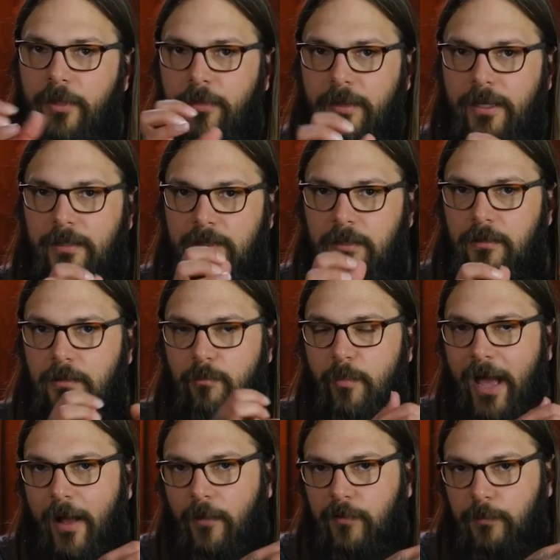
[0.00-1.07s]
I think it's a good
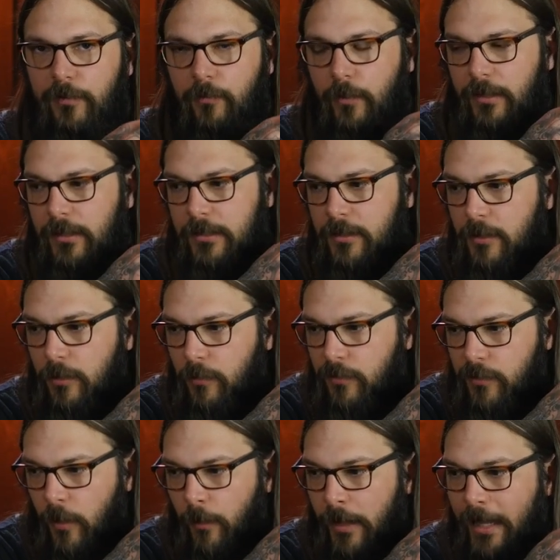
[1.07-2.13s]
balance between the two.
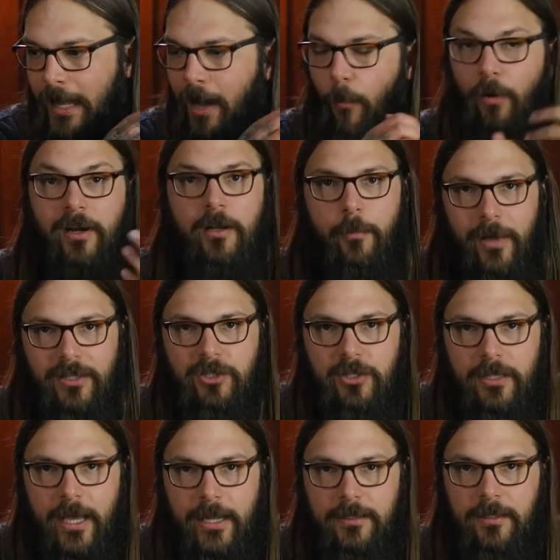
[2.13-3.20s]
So I wanted to
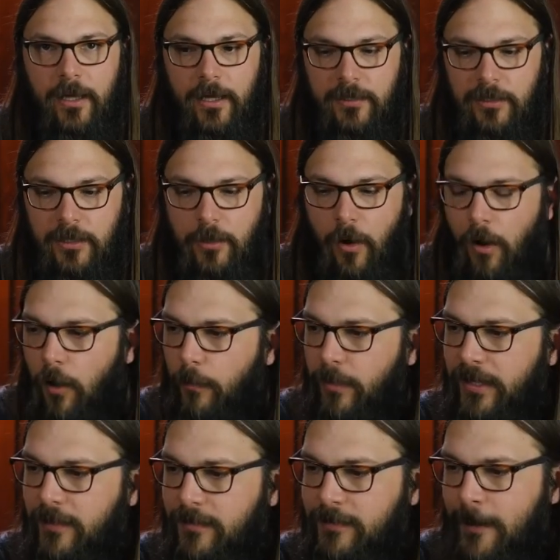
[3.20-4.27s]
mention that to you all
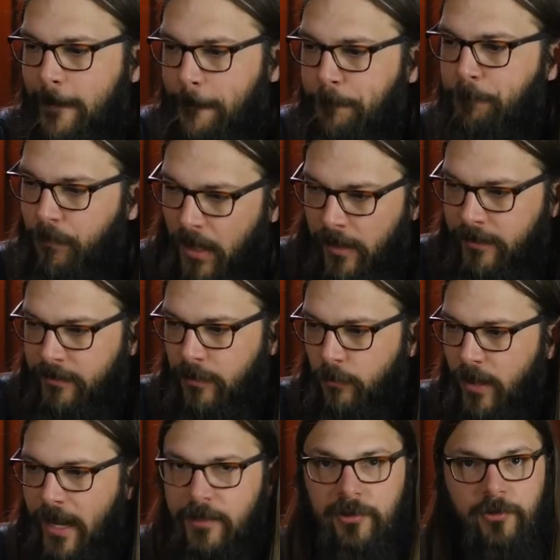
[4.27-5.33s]
because I think they're
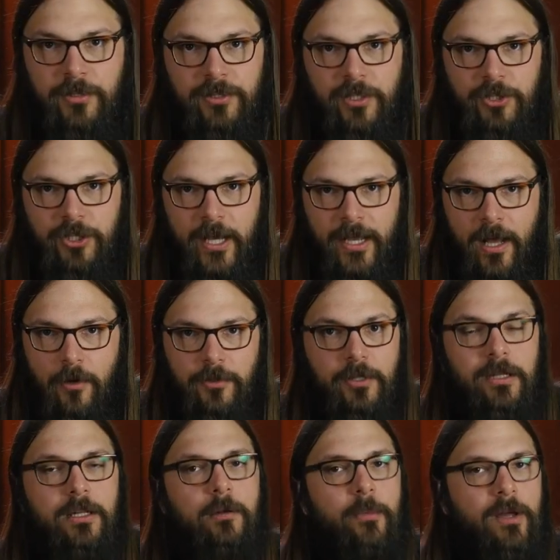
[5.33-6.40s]
rad strings to check out. You can
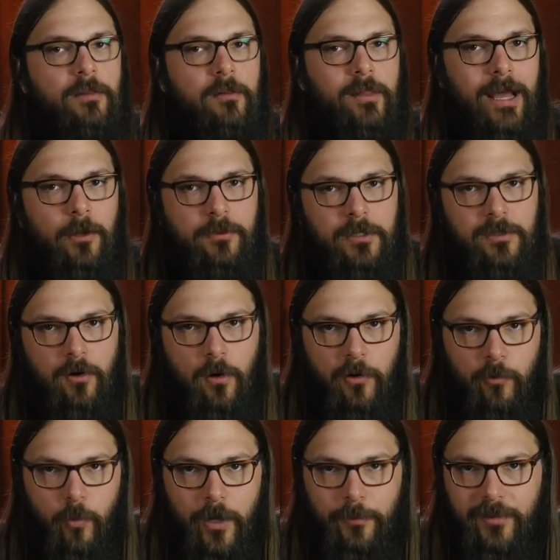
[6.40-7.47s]
get them on the Lowden Guitars
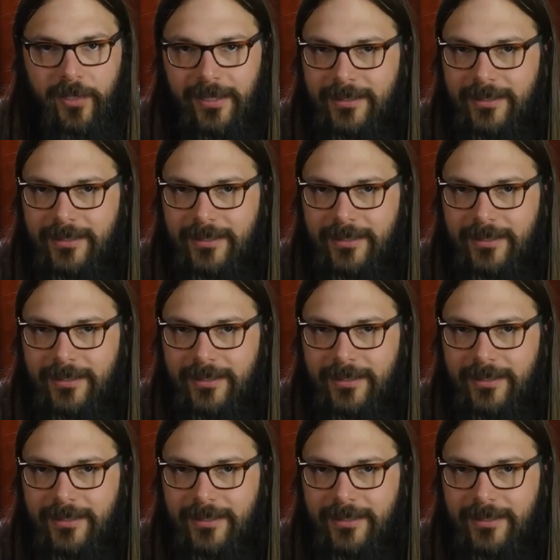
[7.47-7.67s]
website.